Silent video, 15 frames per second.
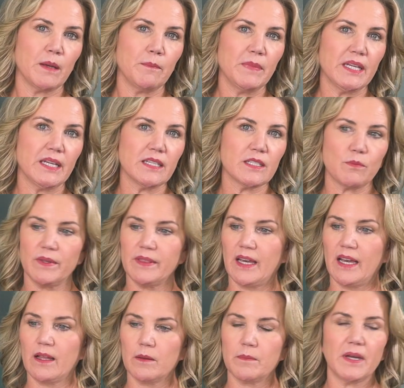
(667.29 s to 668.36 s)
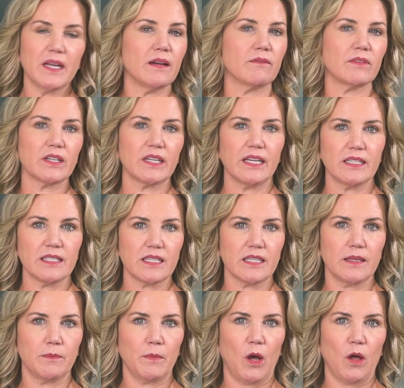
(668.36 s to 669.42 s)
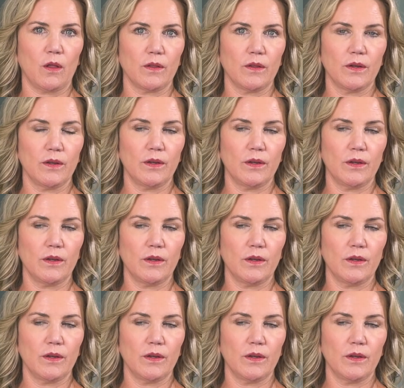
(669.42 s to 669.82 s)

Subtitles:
because when the hell am I ever getting to the mall?